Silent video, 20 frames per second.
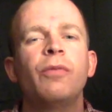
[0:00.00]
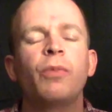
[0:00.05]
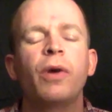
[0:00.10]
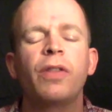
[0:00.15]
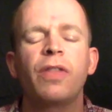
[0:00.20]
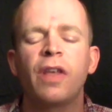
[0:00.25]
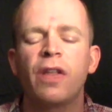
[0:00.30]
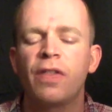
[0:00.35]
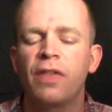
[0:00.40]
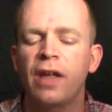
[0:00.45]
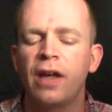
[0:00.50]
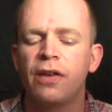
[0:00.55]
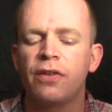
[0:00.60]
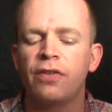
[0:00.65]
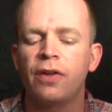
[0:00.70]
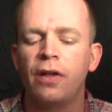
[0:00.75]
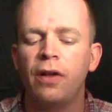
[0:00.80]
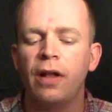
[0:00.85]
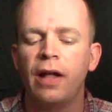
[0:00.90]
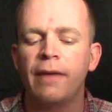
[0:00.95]
it's not
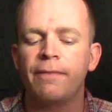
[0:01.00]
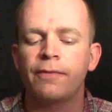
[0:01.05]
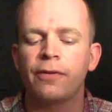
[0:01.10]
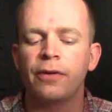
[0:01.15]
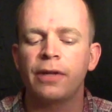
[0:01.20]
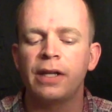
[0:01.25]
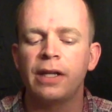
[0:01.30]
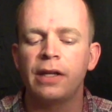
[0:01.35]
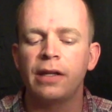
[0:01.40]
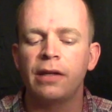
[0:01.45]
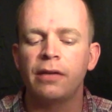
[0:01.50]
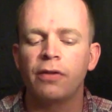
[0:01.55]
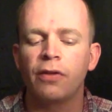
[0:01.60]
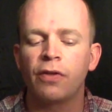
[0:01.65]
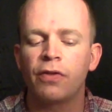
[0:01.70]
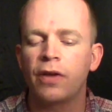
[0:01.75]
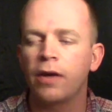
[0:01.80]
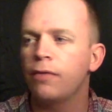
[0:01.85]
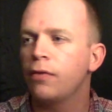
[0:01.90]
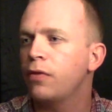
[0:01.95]
until after he
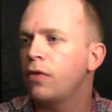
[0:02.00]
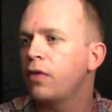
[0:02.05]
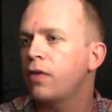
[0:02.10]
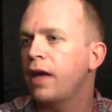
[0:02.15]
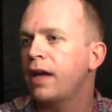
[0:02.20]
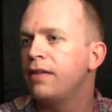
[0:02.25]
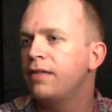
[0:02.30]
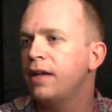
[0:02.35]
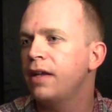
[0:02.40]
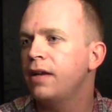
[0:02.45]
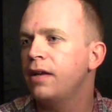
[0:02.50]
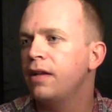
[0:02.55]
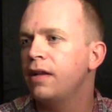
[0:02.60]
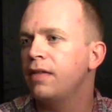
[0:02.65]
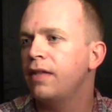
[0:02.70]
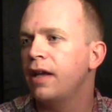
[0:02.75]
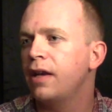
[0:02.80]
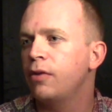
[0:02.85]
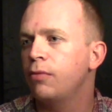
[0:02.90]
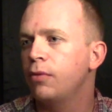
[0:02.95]
discovers his identity
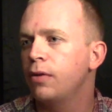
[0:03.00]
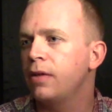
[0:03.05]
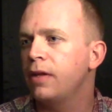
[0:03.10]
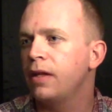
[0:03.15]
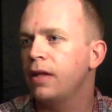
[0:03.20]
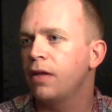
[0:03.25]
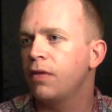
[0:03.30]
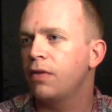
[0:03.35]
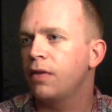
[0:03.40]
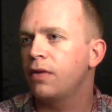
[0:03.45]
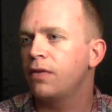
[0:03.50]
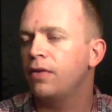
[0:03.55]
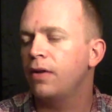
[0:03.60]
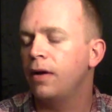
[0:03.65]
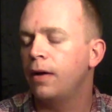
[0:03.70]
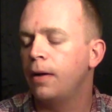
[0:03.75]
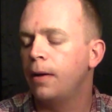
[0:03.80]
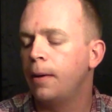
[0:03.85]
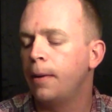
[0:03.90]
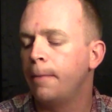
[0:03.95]
that he really isn't
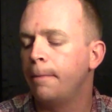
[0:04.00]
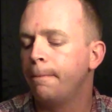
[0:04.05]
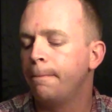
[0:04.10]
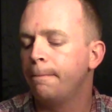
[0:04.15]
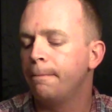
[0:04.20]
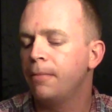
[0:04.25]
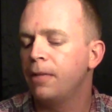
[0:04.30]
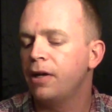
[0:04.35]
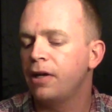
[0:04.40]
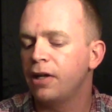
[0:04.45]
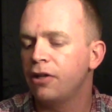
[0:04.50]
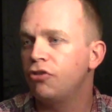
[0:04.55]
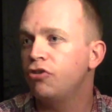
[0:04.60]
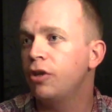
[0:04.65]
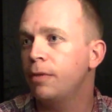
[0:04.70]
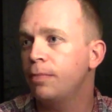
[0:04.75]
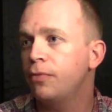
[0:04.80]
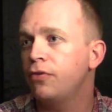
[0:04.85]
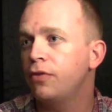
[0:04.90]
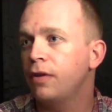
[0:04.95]
an
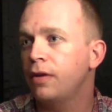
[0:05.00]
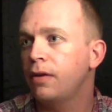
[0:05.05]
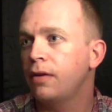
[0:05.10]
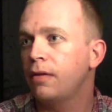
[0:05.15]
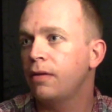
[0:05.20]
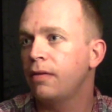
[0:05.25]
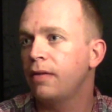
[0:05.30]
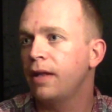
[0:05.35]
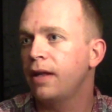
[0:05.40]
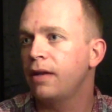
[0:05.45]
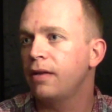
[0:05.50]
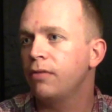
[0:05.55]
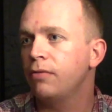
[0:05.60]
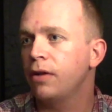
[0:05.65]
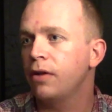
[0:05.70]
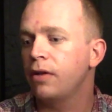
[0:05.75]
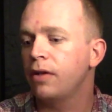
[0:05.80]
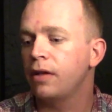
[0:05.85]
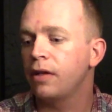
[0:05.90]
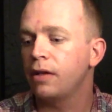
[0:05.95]
Egyptian, that
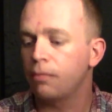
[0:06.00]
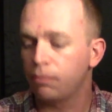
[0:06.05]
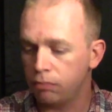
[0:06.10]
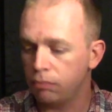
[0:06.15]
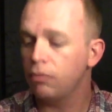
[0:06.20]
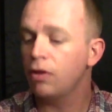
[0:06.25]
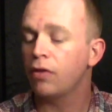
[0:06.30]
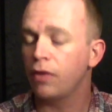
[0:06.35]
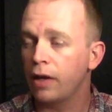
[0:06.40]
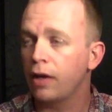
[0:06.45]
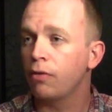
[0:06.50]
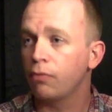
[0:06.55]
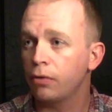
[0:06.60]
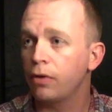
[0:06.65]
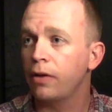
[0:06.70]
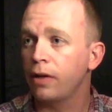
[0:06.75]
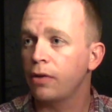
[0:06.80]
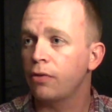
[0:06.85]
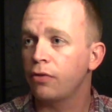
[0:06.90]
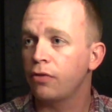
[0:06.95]
really his
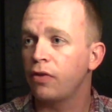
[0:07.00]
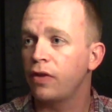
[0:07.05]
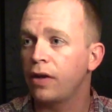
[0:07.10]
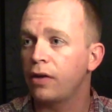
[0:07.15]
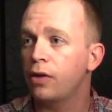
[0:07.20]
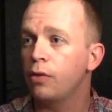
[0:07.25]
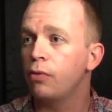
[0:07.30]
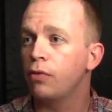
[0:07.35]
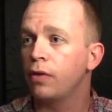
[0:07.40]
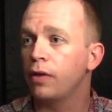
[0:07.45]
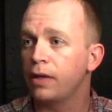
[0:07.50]
real heritage is that he was a